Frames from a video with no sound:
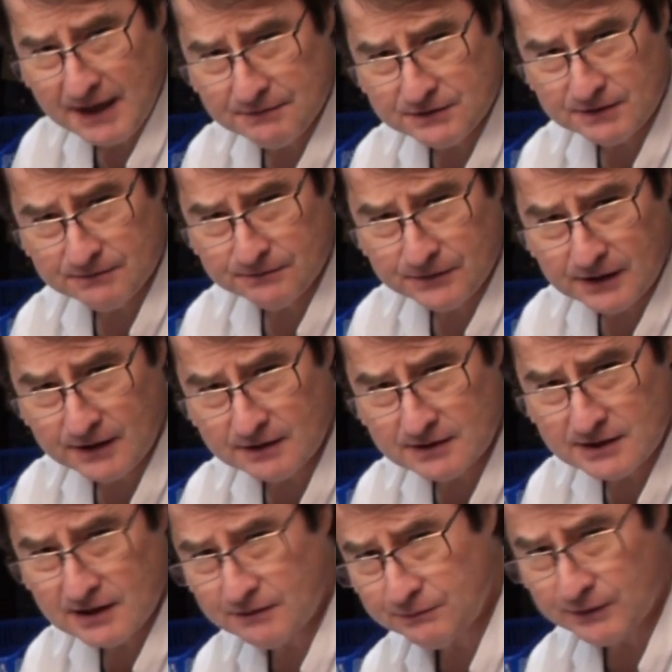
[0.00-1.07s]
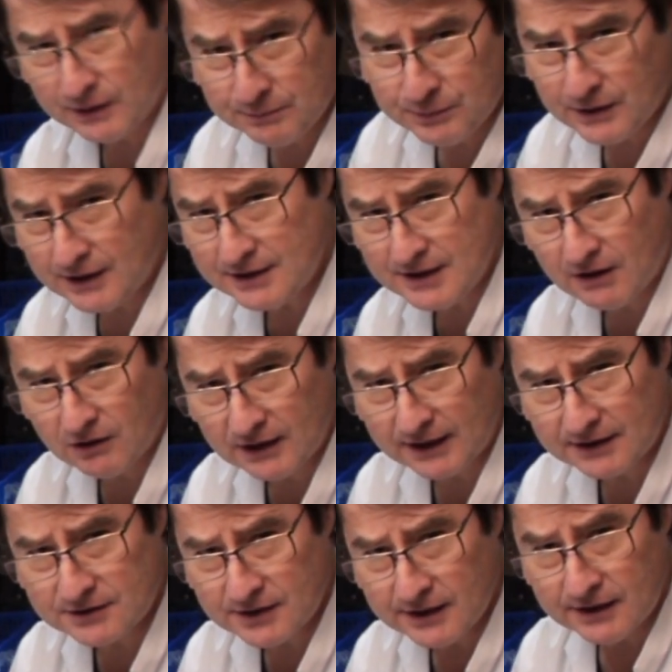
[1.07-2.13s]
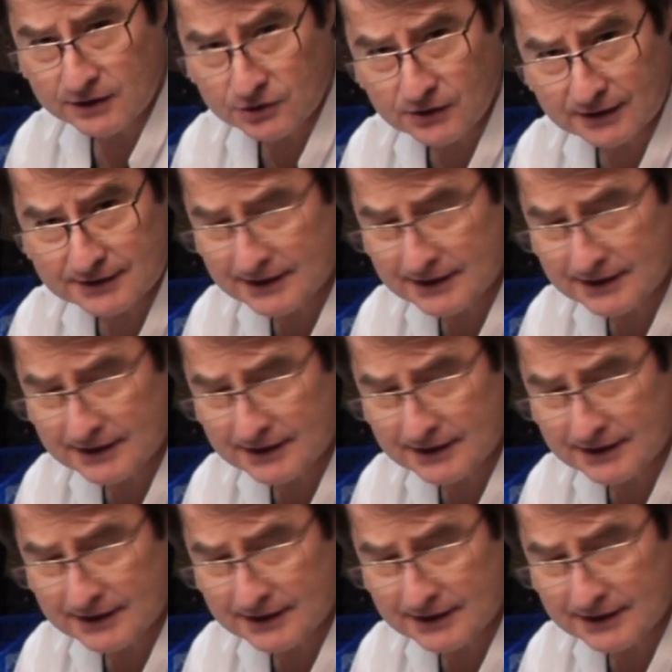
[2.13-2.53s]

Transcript: have some fun and see if we can put a derelict truck